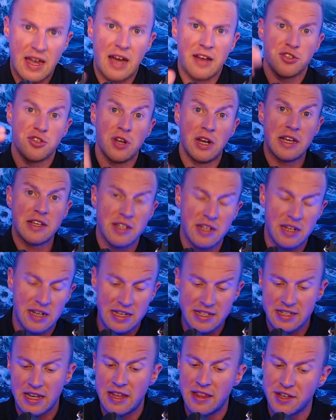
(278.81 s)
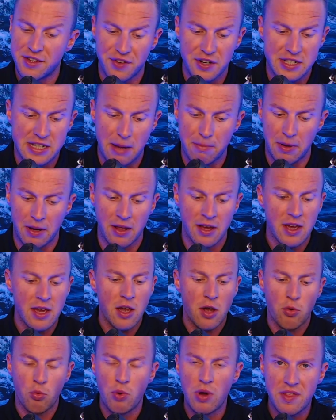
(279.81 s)
So let's say this, for example,
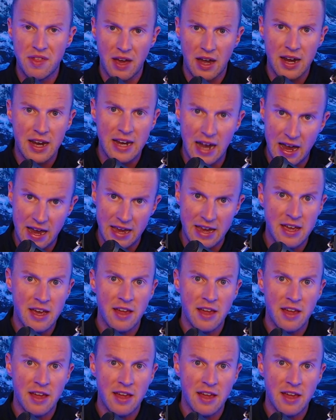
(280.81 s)
with a guy